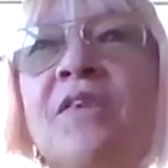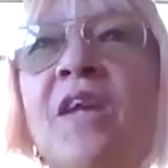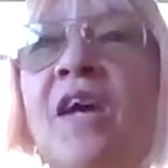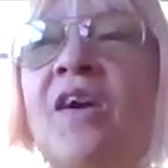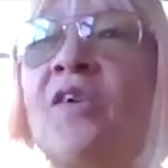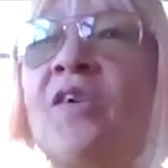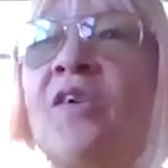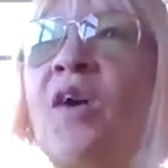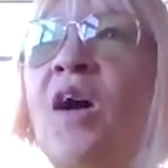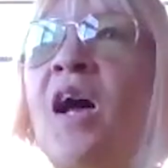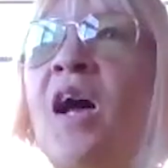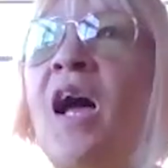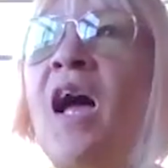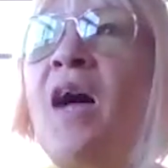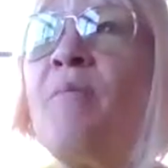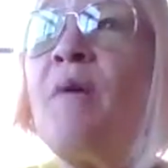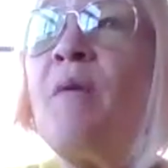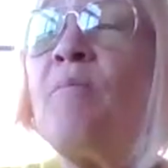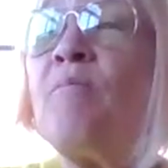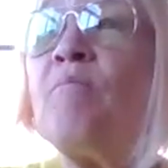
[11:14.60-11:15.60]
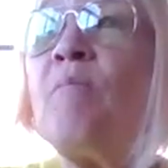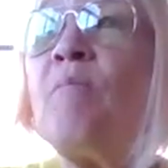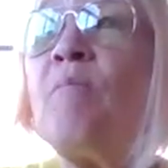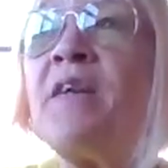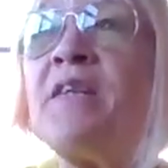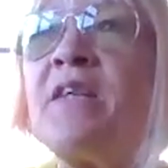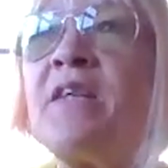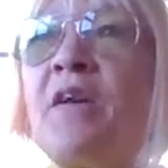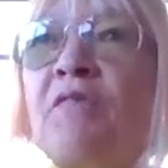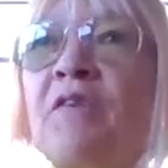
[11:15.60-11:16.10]
Do you know,
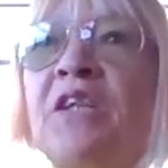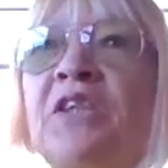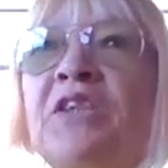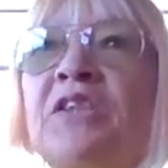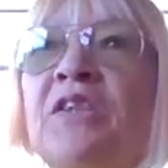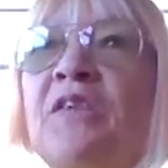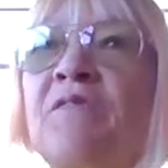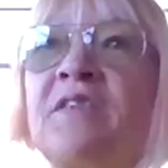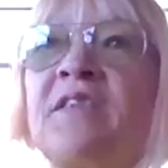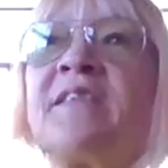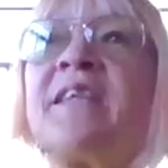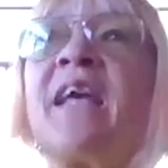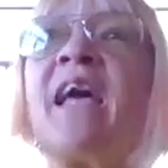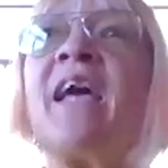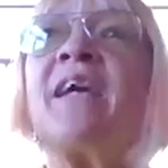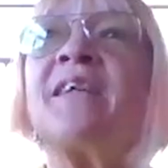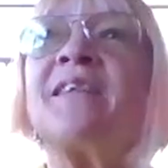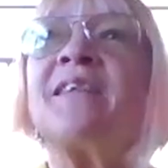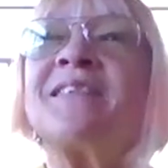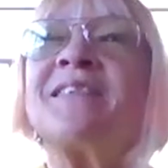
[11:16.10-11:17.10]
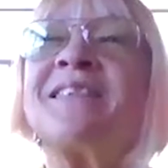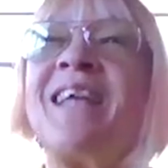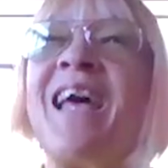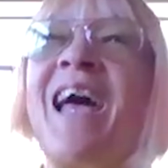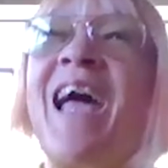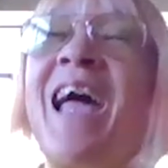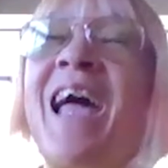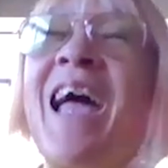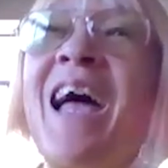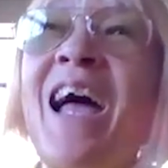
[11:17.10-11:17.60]
my definition of
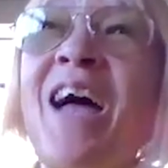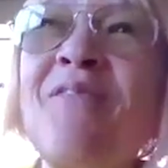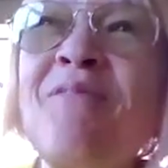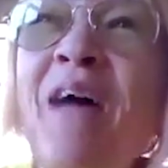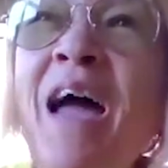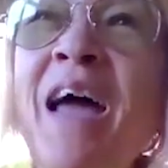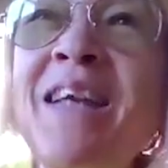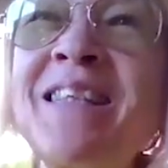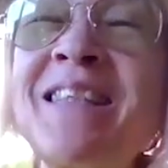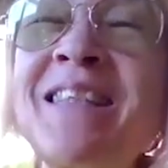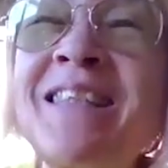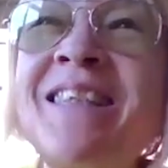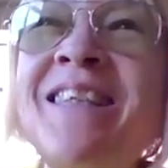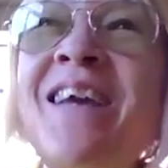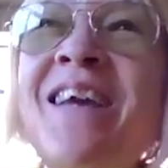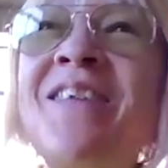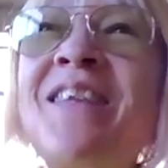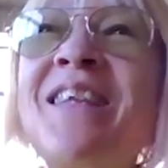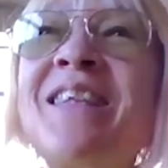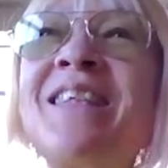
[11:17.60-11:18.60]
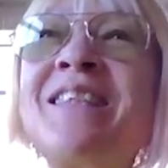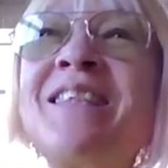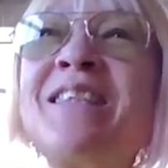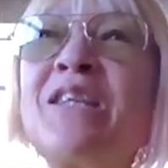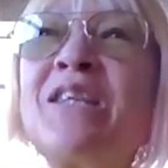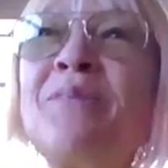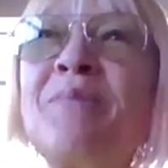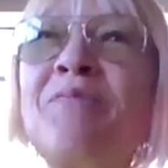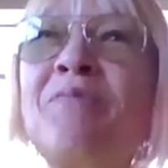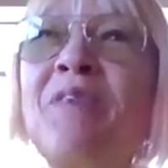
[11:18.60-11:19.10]
sex, and this
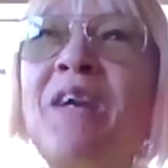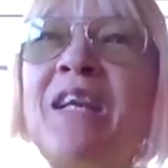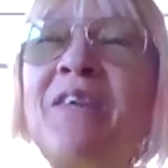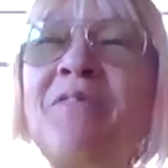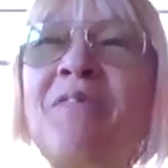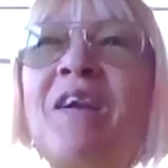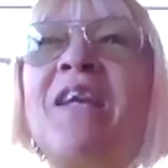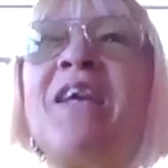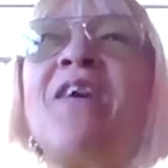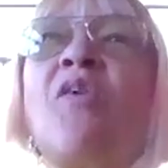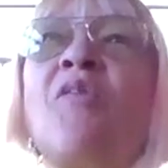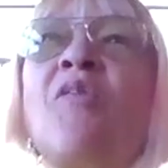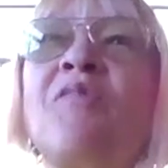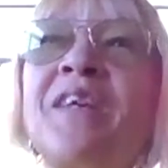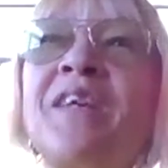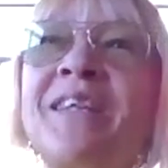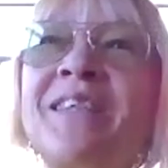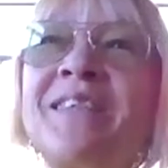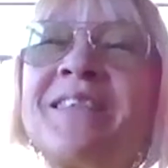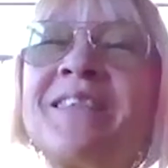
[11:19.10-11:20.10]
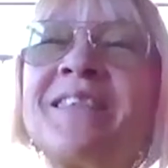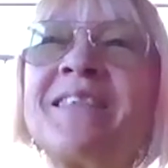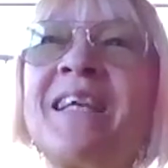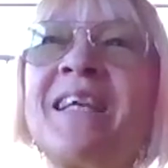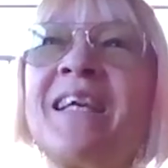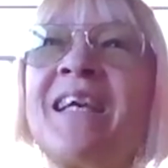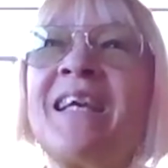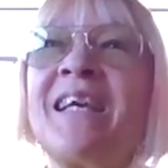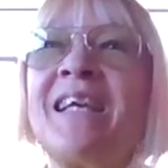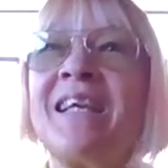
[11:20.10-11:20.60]
is going to be really, really
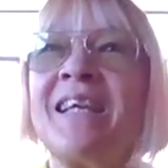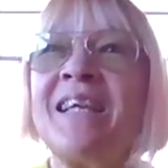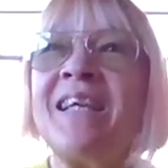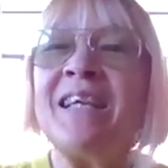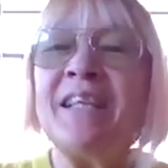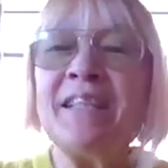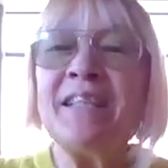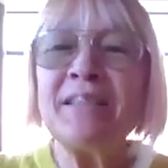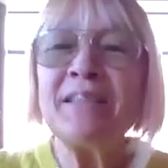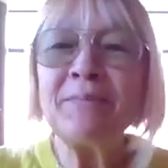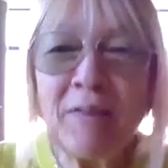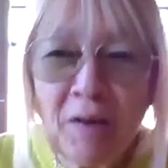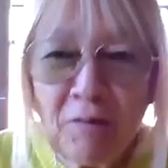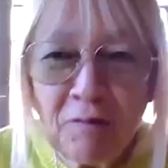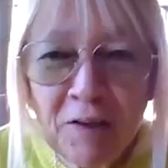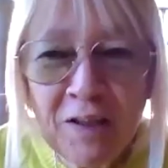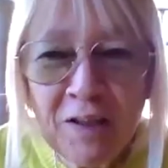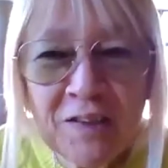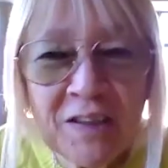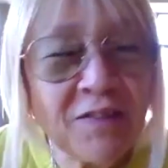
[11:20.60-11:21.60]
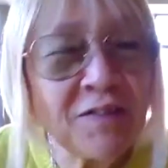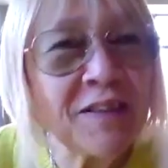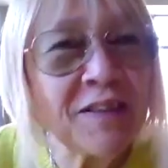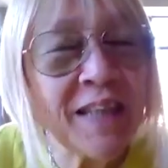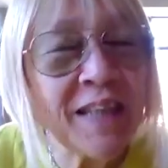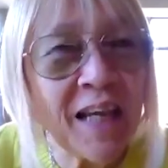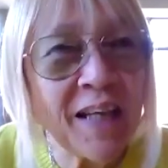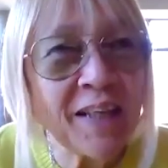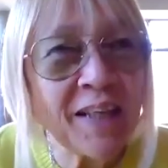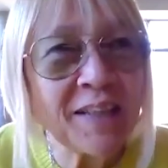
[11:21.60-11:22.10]
obvious, is my definition
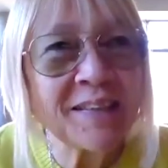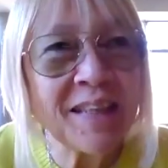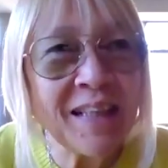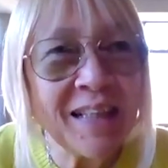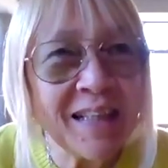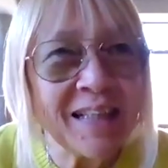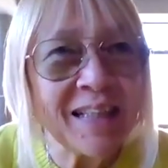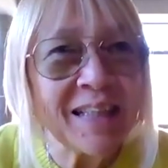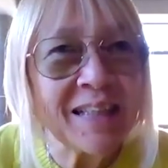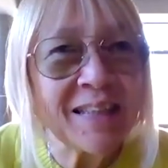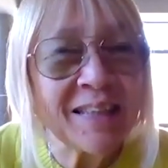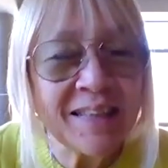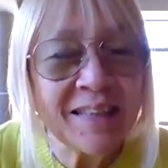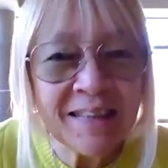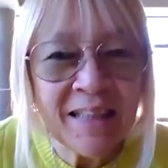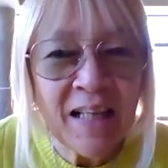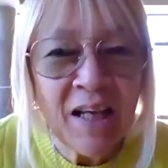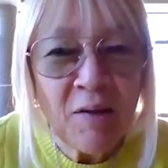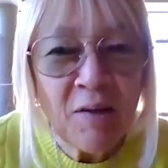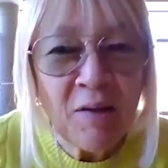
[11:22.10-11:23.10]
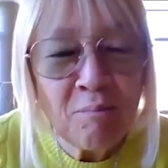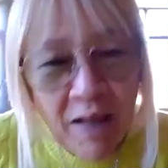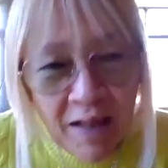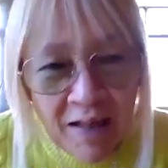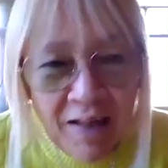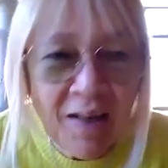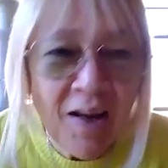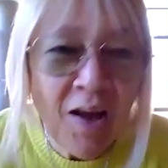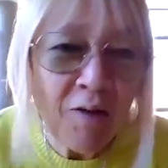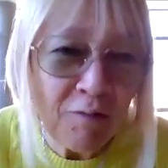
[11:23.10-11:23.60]
of sex is
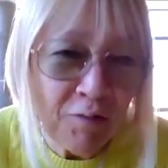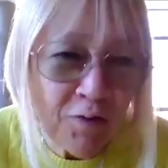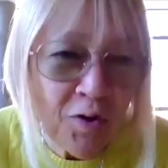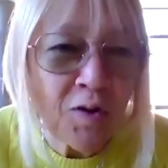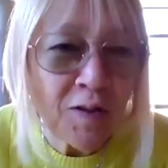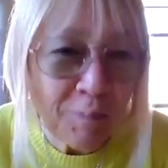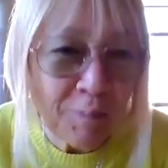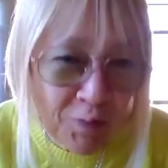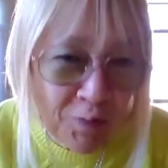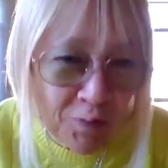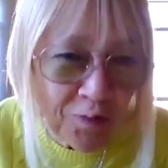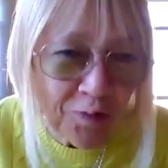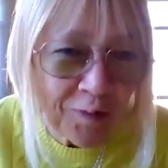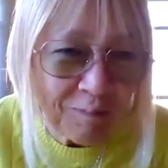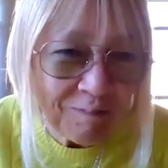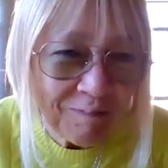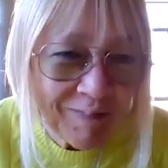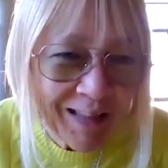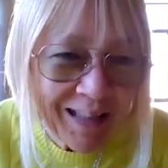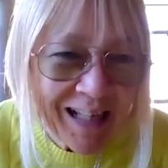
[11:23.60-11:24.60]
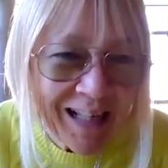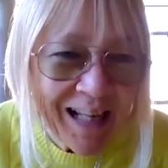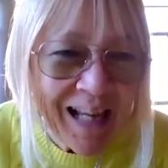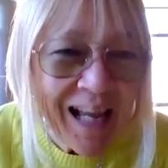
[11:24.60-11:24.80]
make love, not porn.